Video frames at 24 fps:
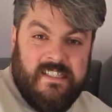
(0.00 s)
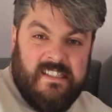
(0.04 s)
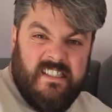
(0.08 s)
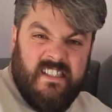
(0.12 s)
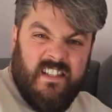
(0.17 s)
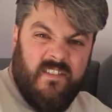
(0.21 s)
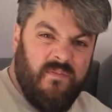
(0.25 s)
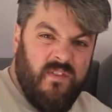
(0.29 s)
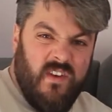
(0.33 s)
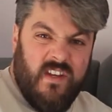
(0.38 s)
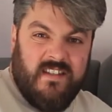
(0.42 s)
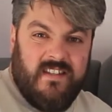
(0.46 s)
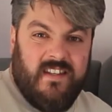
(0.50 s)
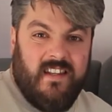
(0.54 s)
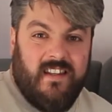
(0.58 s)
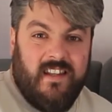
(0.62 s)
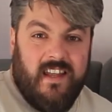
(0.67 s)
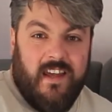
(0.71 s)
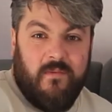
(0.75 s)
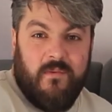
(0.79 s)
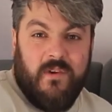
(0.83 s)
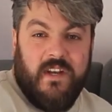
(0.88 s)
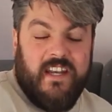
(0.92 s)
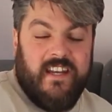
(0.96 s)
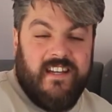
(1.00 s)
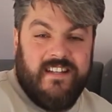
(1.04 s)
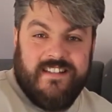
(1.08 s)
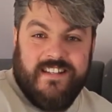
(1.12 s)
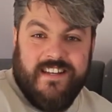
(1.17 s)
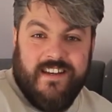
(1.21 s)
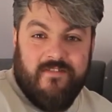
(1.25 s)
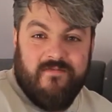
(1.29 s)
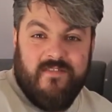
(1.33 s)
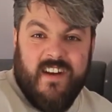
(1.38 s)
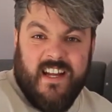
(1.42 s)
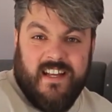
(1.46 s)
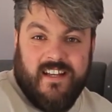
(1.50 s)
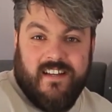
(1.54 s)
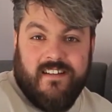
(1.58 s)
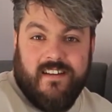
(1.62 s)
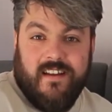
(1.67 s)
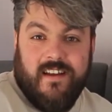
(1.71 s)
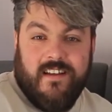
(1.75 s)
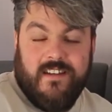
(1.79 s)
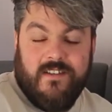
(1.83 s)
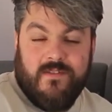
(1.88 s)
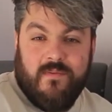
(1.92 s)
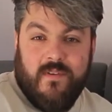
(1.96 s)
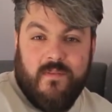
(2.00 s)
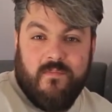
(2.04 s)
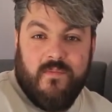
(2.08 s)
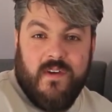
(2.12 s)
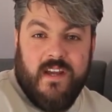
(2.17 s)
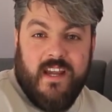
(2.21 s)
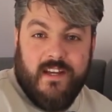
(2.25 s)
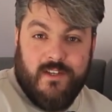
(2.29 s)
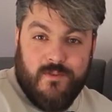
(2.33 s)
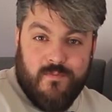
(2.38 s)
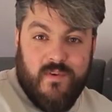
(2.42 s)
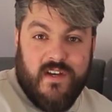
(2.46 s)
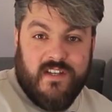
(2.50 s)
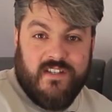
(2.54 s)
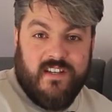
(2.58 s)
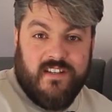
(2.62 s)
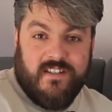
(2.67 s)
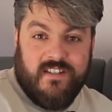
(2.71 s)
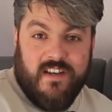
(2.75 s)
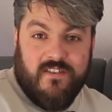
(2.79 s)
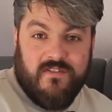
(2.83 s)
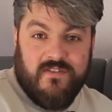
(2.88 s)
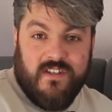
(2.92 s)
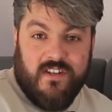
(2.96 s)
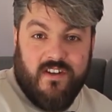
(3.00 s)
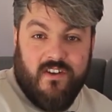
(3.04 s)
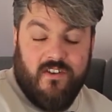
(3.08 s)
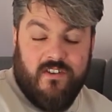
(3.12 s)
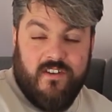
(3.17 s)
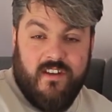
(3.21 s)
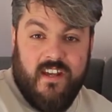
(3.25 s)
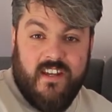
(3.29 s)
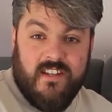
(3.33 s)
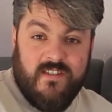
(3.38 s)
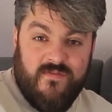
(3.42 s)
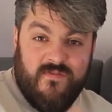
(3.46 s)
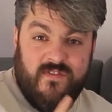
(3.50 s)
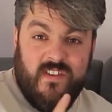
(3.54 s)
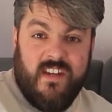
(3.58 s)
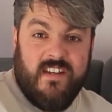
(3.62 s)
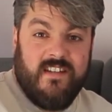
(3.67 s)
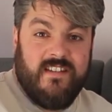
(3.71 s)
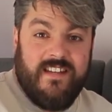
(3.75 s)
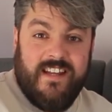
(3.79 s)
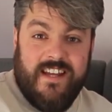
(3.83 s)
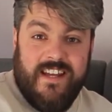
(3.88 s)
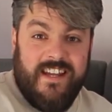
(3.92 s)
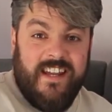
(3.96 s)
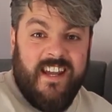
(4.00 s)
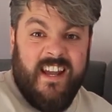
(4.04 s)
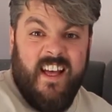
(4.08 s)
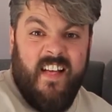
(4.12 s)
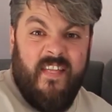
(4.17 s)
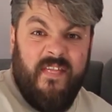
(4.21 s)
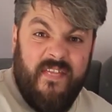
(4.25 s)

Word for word: The first thing that we need to recognize when we express ourselves to God is firstly